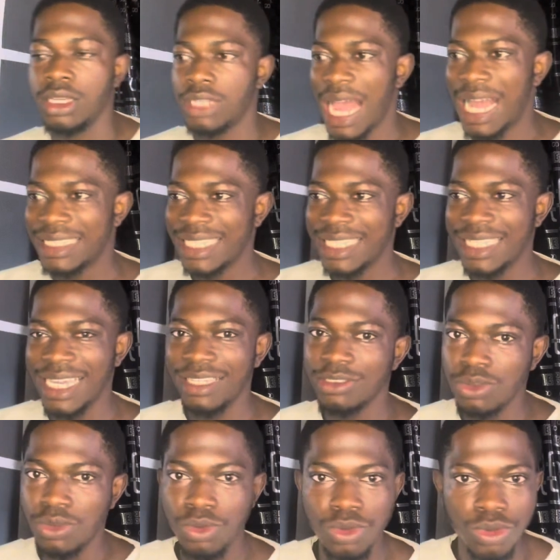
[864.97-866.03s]
And
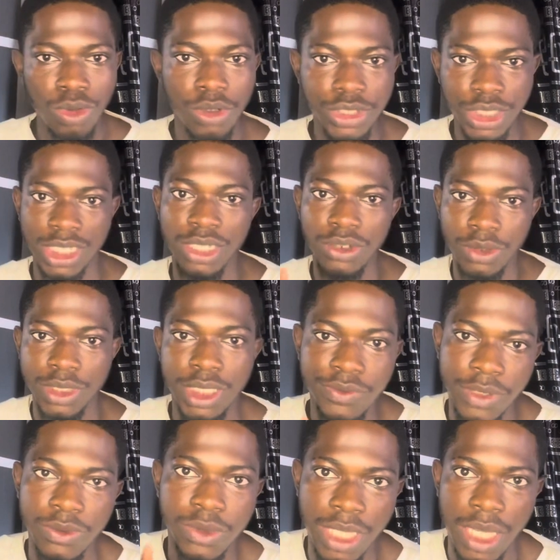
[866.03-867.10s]
again, do not share your seed
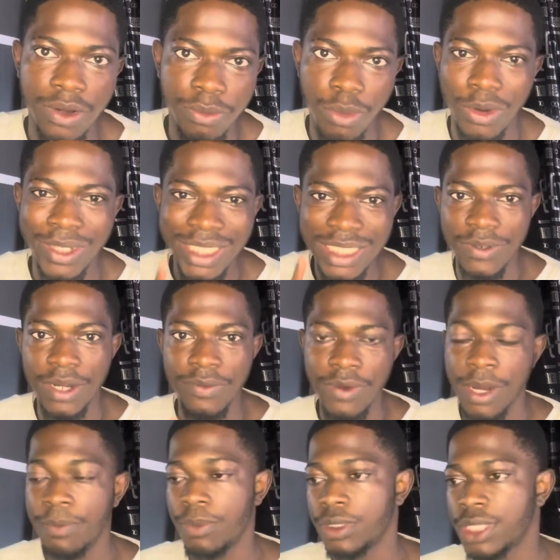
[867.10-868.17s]
phrase with anybody. It's very, very
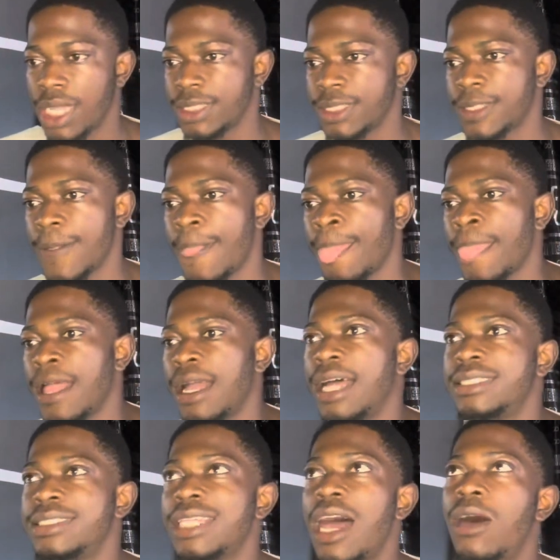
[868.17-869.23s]
important.
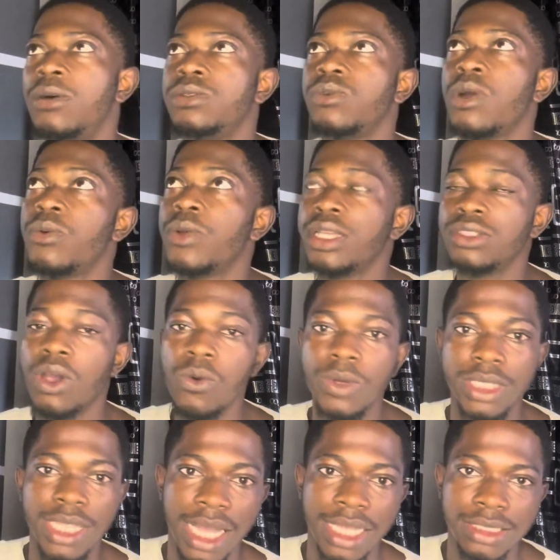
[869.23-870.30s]
And now, when we are done
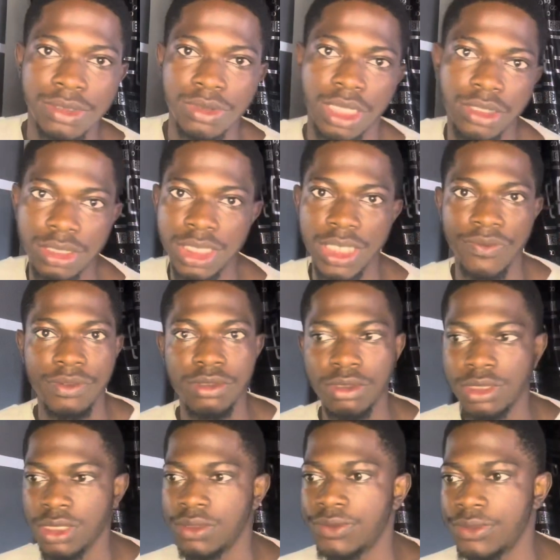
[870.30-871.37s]
with that, we are done saving your
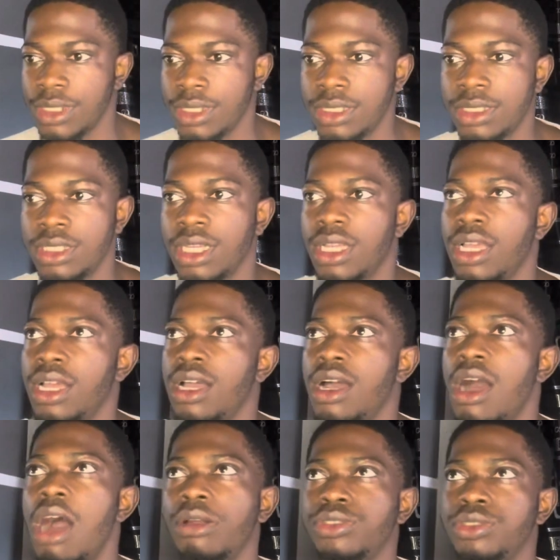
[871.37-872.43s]
seed phrase.
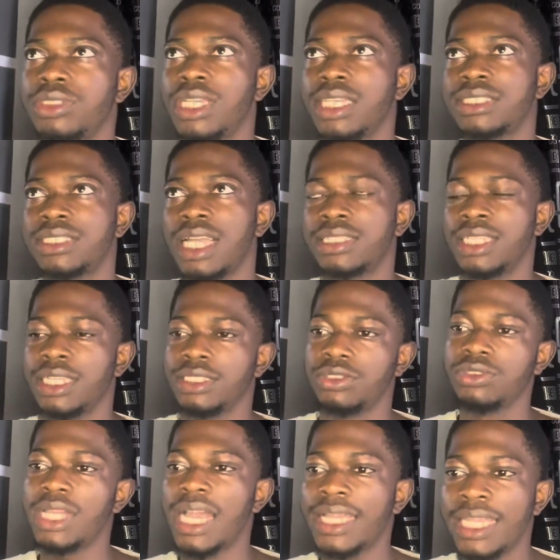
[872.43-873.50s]
How do you get started?
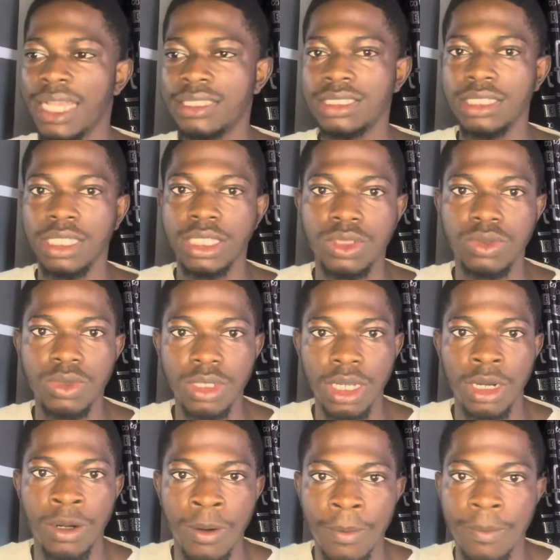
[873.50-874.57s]
You can get a
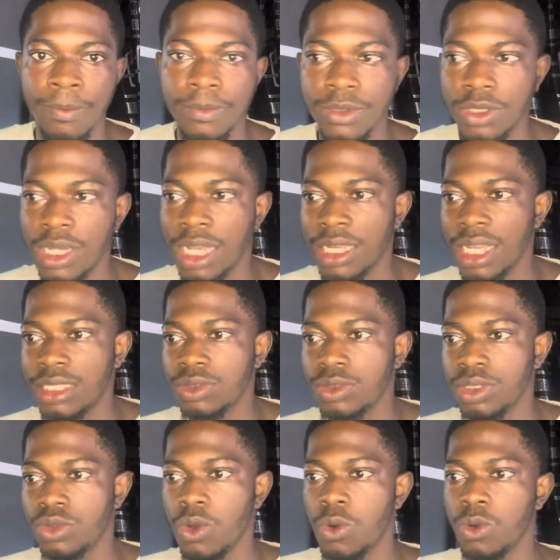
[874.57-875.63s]

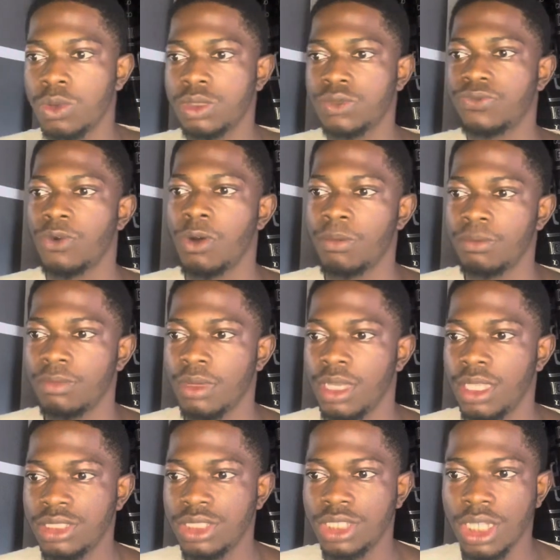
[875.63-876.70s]
Sui tokens from
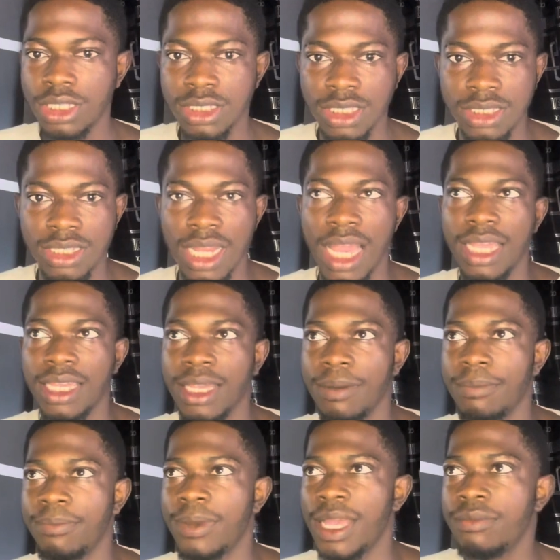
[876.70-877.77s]
exchanges like
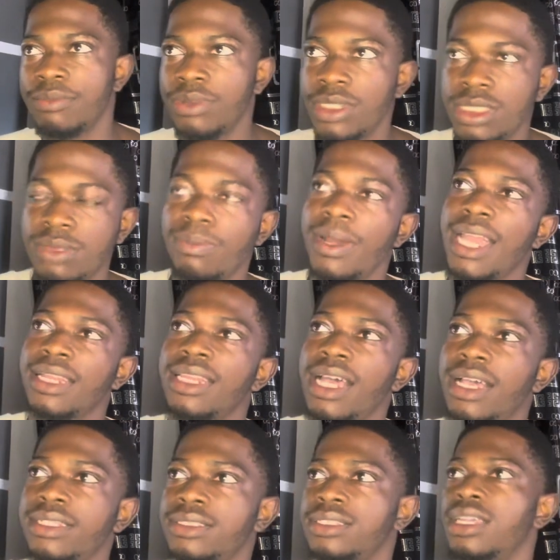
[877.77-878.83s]
Bybit,
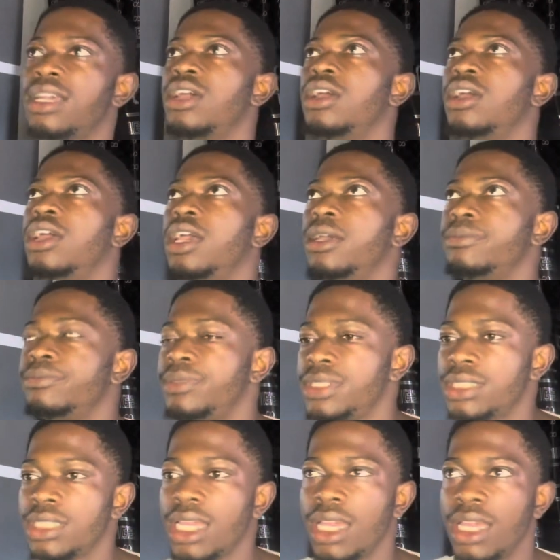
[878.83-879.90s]
Binance.
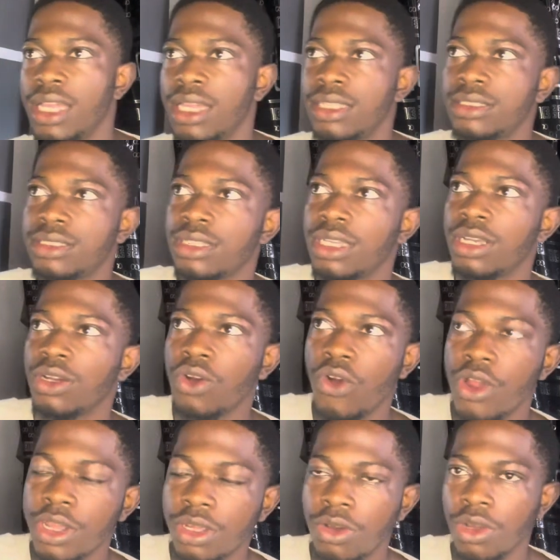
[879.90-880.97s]
Bitget,
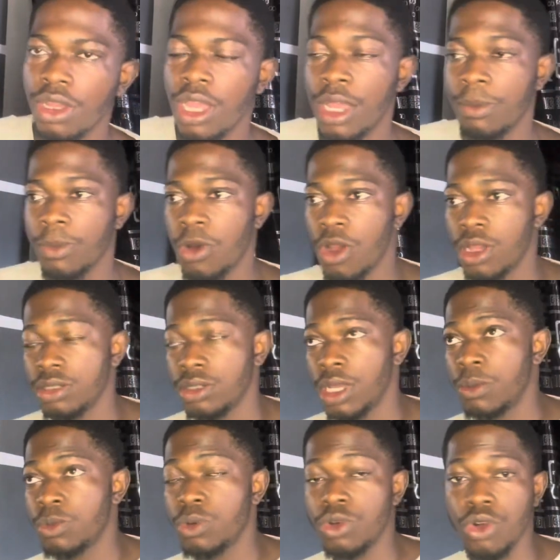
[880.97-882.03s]

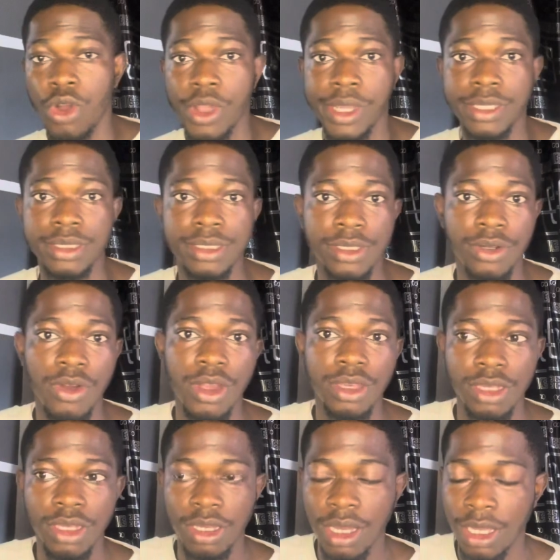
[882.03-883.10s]
KuCoin,
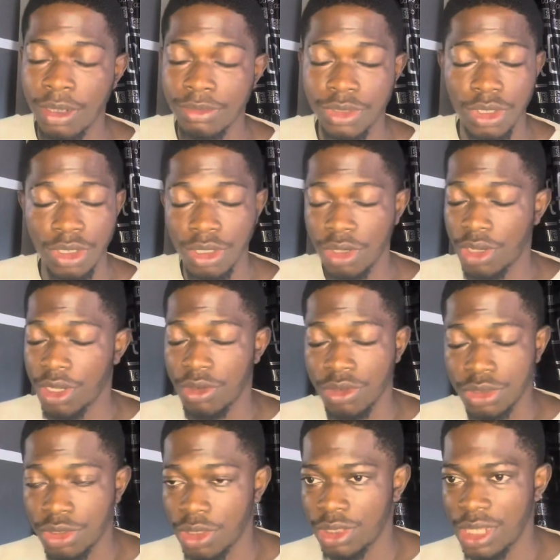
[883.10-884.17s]
sorry, not CoinGo,
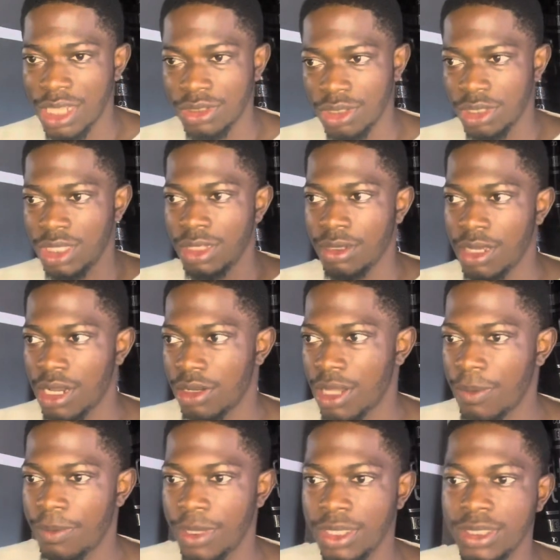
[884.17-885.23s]
sorry, that's just on
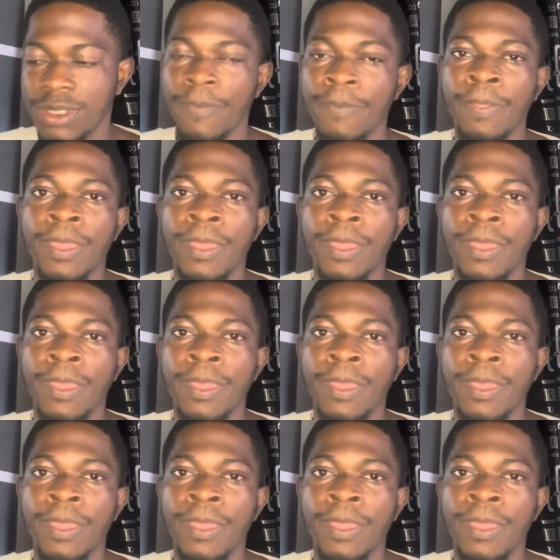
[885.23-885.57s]
that place.